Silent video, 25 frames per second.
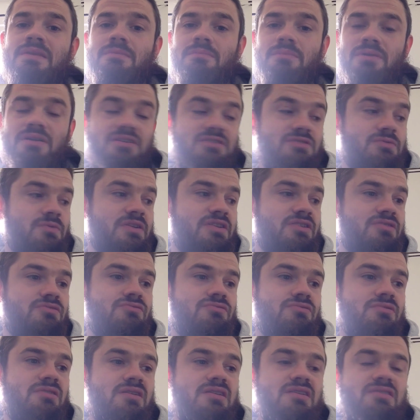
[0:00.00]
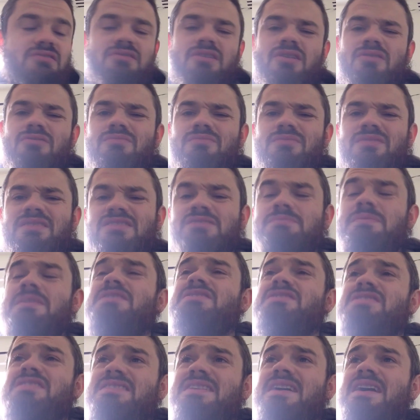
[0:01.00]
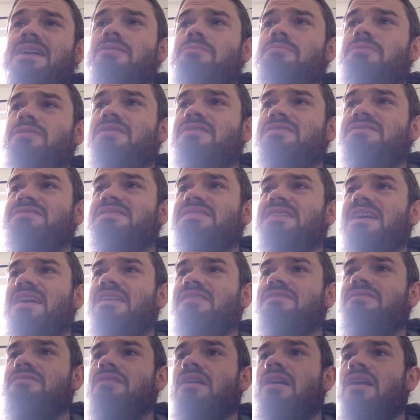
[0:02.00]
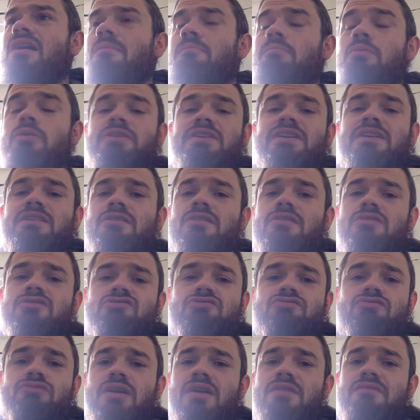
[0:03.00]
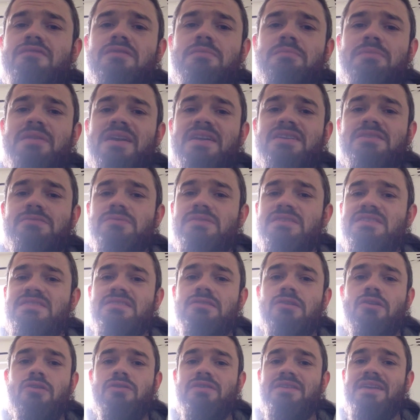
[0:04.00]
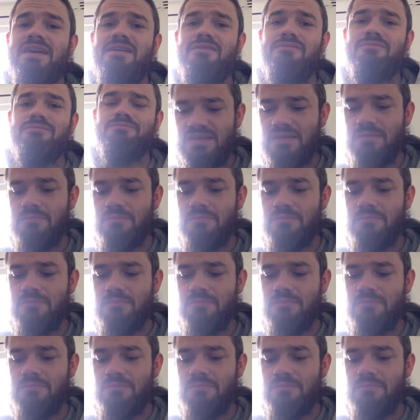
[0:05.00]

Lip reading: Because when you don't, especially now, because our body clocks are all over the place with this lockdown,